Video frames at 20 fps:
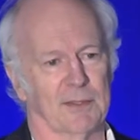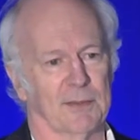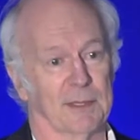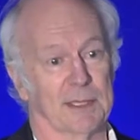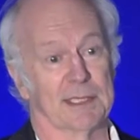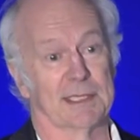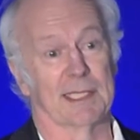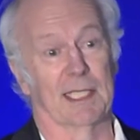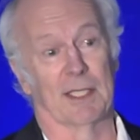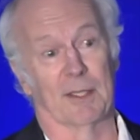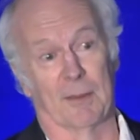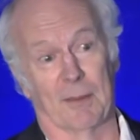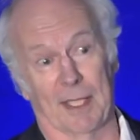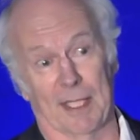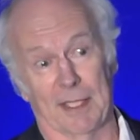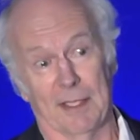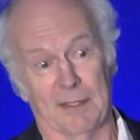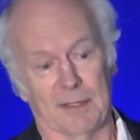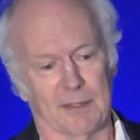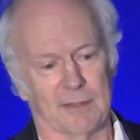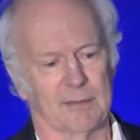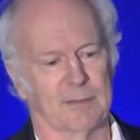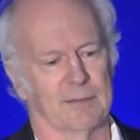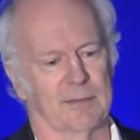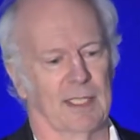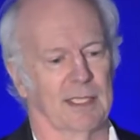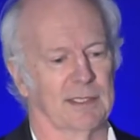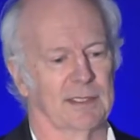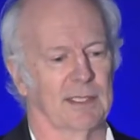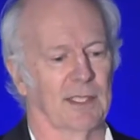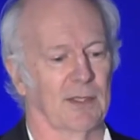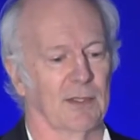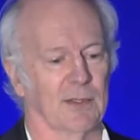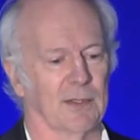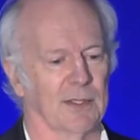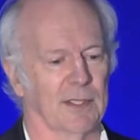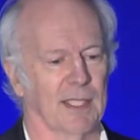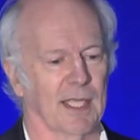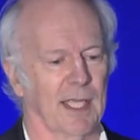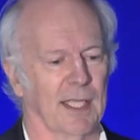to accelerate, that's the
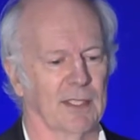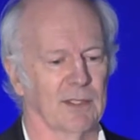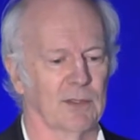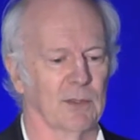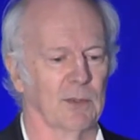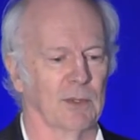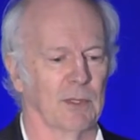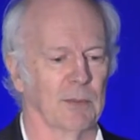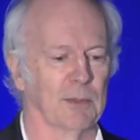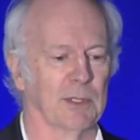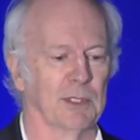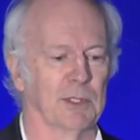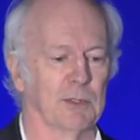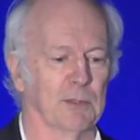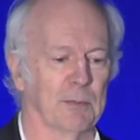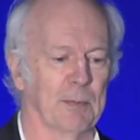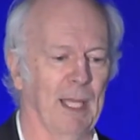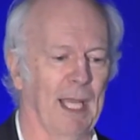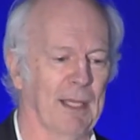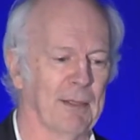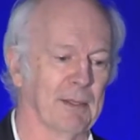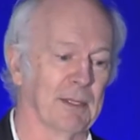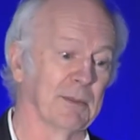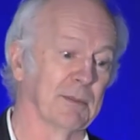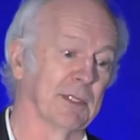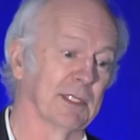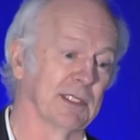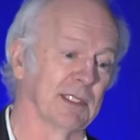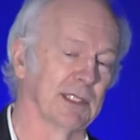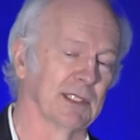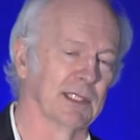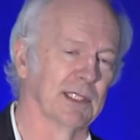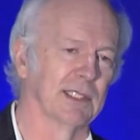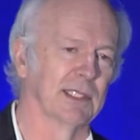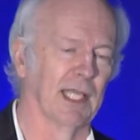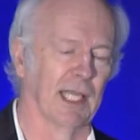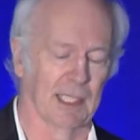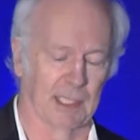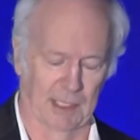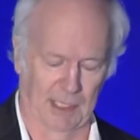third case, or to reduce power, which is the
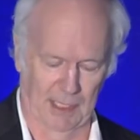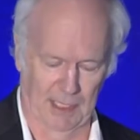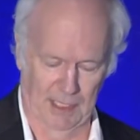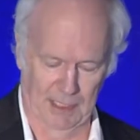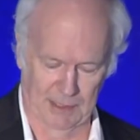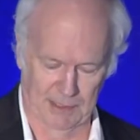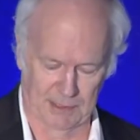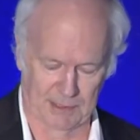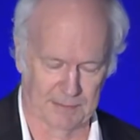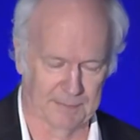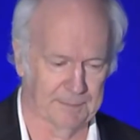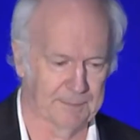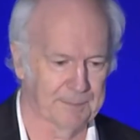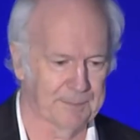second case.